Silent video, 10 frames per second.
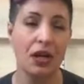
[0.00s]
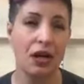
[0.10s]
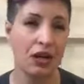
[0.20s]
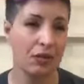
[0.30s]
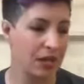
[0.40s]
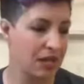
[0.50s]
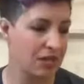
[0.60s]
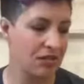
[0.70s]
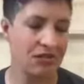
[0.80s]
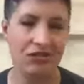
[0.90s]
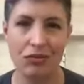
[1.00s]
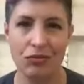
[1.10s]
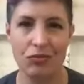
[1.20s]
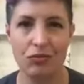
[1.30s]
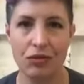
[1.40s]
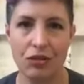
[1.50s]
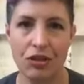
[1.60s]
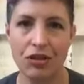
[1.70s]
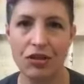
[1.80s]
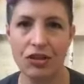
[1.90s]
and don't
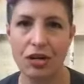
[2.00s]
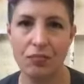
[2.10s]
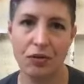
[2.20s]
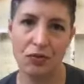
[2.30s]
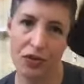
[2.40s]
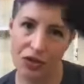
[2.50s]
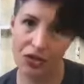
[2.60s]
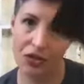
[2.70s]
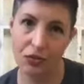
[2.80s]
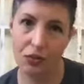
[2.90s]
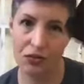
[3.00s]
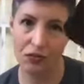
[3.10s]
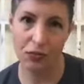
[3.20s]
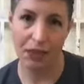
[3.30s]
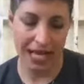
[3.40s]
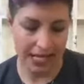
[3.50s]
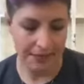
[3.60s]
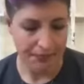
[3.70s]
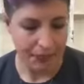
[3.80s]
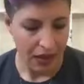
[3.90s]
gook up your really good one for paint.
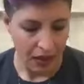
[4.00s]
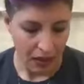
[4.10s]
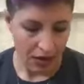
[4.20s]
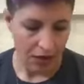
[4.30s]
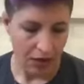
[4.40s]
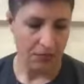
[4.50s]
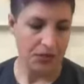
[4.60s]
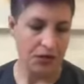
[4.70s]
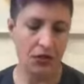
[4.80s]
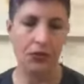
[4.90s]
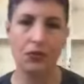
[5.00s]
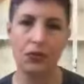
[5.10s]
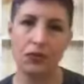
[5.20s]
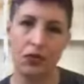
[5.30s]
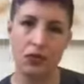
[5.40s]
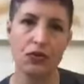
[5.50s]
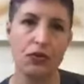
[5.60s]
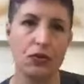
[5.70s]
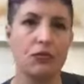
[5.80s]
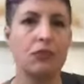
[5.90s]
So those
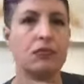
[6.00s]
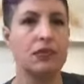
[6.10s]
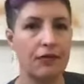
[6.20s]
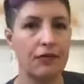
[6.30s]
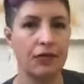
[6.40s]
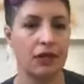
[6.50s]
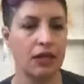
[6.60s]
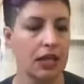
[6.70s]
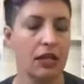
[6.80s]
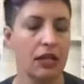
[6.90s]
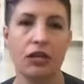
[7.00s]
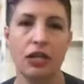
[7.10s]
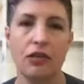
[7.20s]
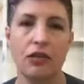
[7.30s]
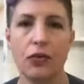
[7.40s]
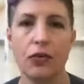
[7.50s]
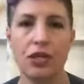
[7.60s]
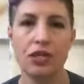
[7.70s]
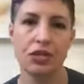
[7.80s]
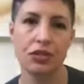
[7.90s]
definitely, you need a
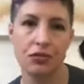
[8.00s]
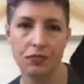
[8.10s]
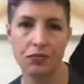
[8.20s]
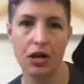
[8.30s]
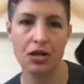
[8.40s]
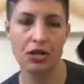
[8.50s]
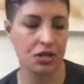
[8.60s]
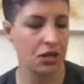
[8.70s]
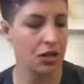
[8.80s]
4-inch brush